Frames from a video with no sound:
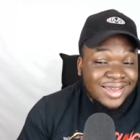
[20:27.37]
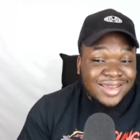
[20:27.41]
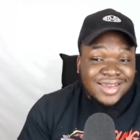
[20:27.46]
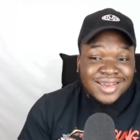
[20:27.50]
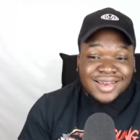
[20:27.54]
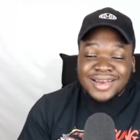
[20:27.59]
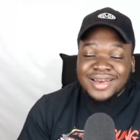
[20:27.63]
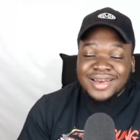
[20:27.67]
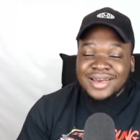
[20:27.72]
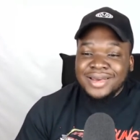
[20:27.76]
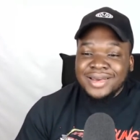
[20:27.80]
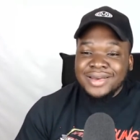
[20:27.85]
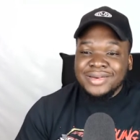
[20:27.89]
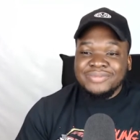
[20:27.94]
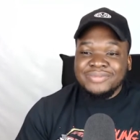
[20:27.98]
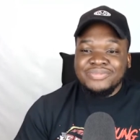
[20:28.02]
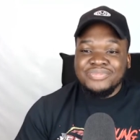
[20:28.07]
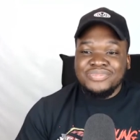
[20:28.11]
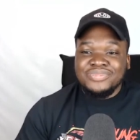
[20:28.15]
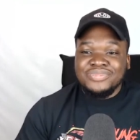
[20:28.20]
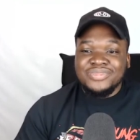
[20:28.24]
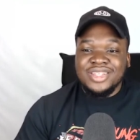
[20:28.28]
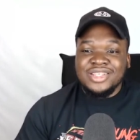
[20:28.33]

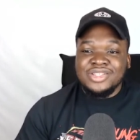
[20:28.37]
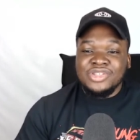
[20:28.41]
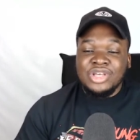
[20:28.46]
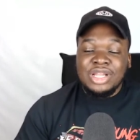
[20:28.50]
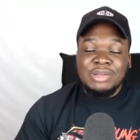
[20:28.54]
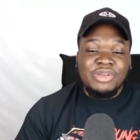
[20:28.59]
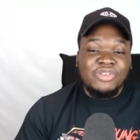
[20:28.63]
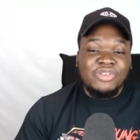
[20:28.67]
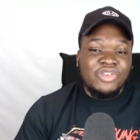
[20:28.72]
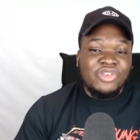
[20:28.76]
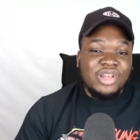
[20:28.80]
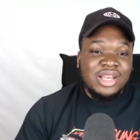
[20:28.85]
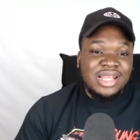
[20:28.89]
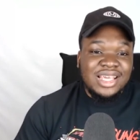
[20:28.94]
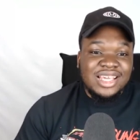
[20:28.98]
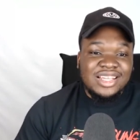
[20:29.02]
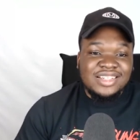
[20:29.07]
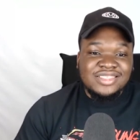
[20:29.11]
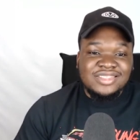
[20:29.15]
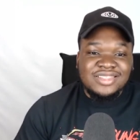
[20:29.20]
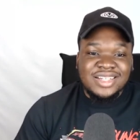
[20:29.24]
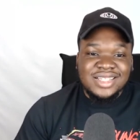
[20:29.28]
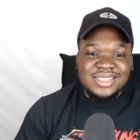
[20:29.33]
It's going to be really
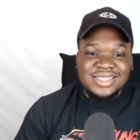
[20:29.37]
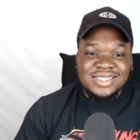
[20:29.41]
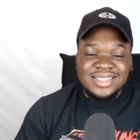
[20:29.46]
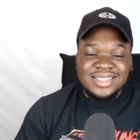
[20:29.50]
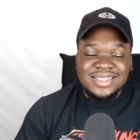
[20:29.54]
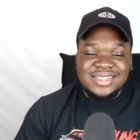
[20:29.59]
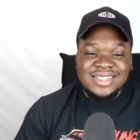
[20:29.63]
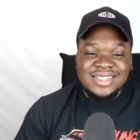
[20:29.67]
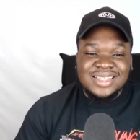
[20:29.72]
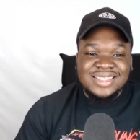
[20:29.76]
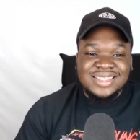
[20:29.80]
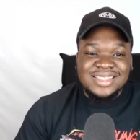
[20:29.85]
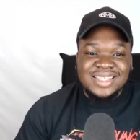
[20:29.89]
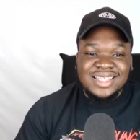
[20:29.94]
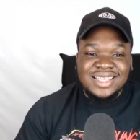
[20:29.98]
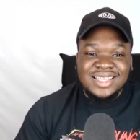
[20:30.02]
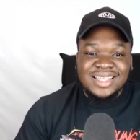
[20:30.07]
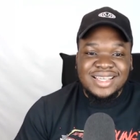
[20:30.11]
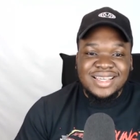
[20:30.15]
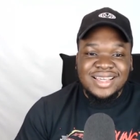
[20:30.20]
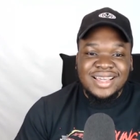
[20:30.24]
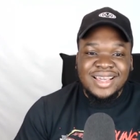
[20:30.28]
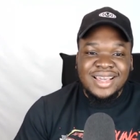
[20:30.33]
interesting to
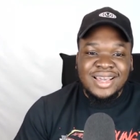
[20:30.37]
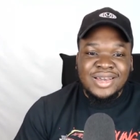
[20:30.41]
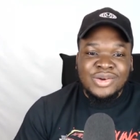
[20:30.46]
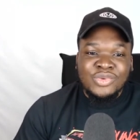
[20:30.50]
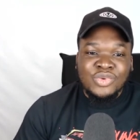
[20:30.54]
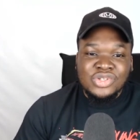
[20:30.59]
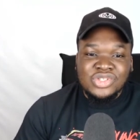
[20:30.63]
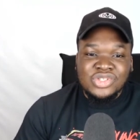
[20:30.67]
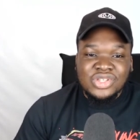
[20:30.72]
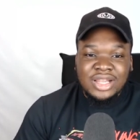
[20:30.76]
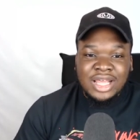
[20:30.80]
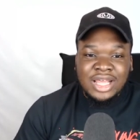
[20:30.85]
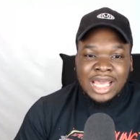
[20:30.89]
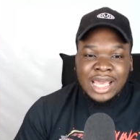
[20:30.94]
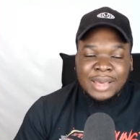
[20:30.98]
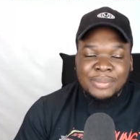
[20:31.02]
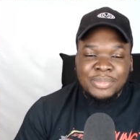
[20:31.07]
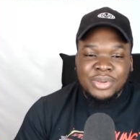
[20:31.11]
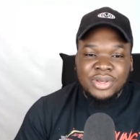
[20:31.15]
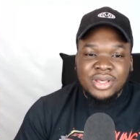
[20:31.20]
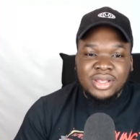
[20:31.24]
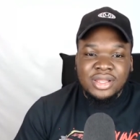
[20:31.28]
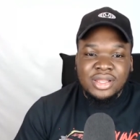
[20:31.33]
see what's going to
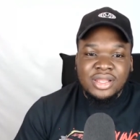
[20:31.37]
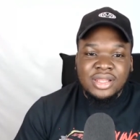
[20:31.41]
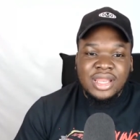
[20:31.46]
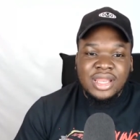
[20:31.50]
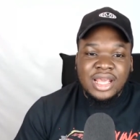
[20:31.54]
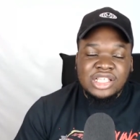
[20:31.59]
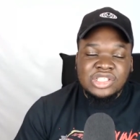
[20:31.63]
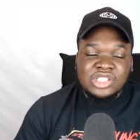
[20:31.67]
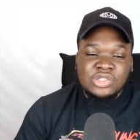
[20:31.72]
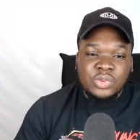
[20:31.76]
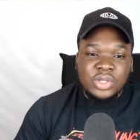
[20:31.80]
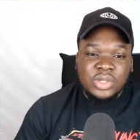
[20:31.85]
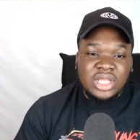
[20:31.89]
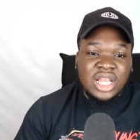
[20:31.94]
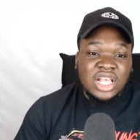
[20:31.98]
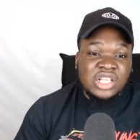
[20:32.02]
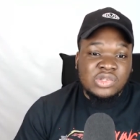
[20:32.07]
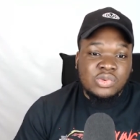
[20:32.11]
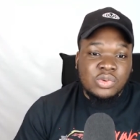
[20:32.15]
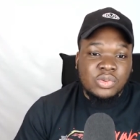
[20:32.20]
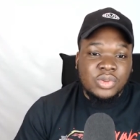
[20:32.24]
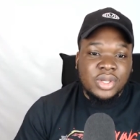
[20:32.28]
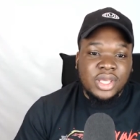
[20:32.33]
happen next week.
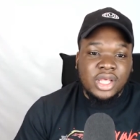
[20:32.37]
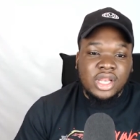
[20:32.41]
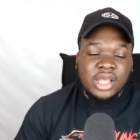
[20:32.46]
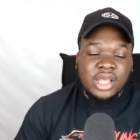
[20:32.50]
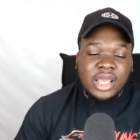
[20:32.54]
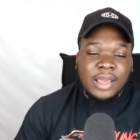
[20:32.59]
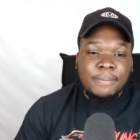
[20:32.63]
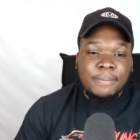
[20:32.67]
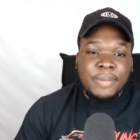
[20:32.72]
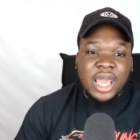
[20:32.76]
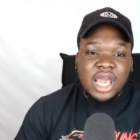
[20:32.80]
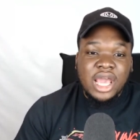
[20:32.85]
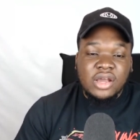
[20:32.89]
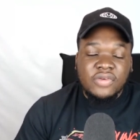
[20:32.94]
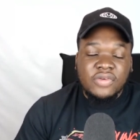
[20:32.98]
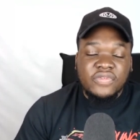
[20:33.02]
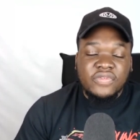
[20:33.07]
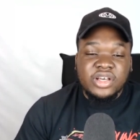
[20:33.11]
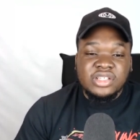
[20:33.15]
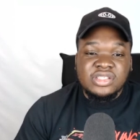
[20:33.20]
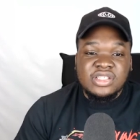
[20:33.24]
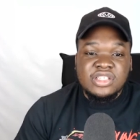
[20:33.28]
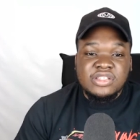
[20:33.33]
Next week, we're going to get Pac
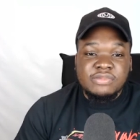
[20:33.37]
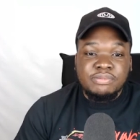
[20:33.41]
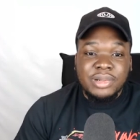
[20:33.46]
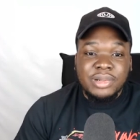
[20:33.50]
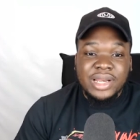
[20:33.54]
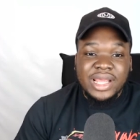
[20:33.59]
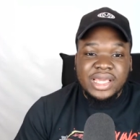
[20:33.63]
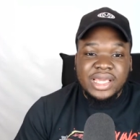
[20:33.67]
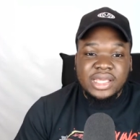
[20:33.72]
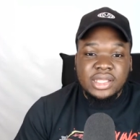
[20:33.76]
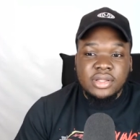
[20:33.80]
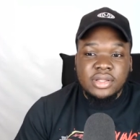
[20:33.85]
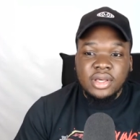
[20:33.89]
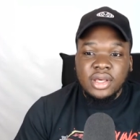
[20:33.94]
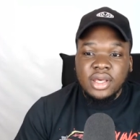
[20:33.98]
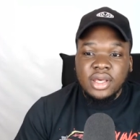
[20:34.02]
versus Blade,